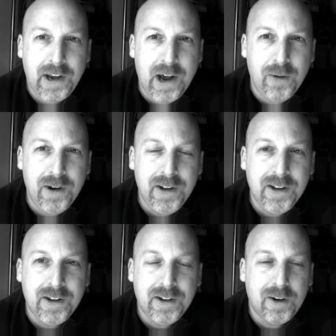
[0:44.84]
Now,
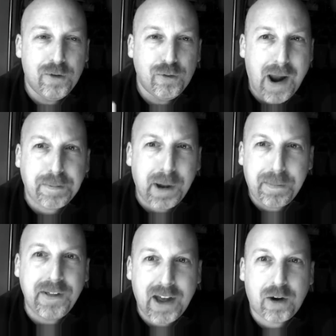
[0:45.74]
wrapped
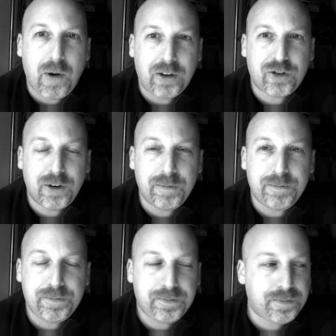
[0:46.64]
up in that question
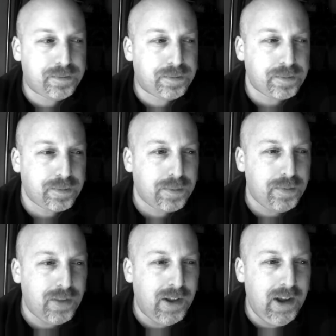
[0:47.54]

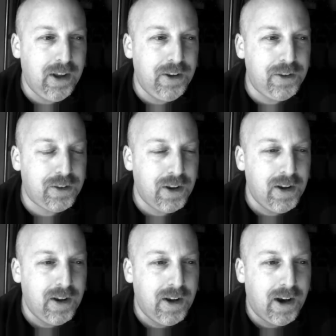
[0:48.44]
is
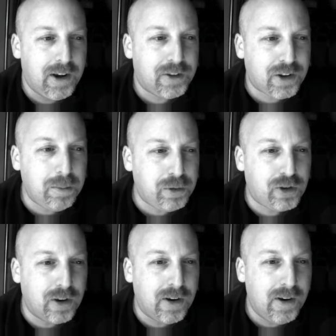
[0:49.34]
an
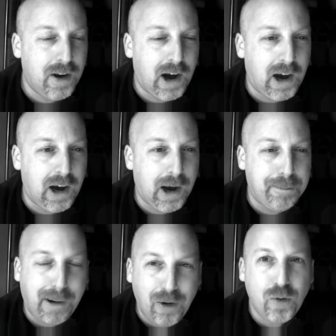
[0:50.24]
assumption
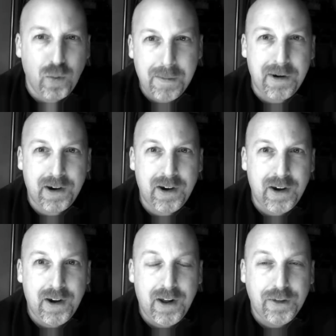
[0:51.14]
about women
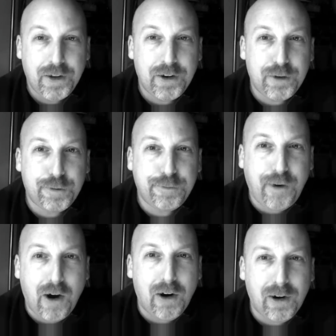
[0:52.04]
that is
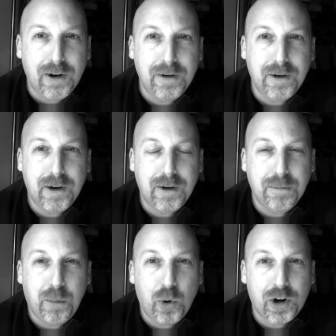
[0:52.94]
far
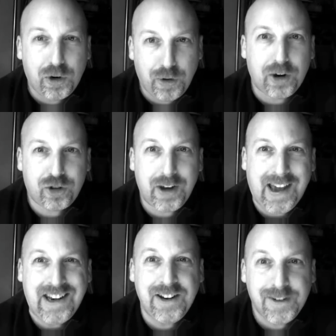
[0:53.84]
more crushing
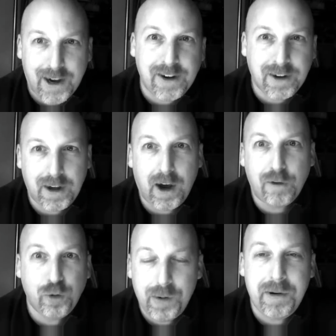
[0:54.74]
and indicting
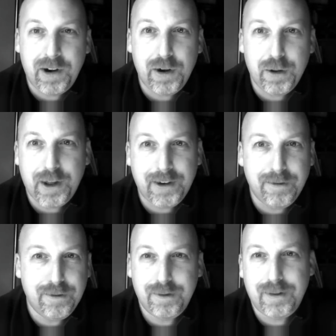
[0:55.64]
of women
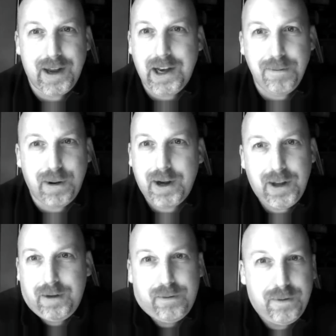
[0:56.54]
than
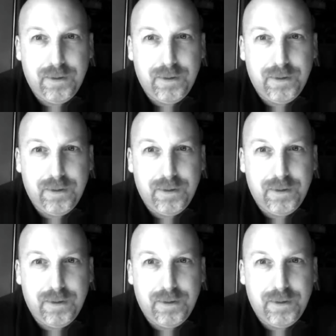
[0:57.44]
anybody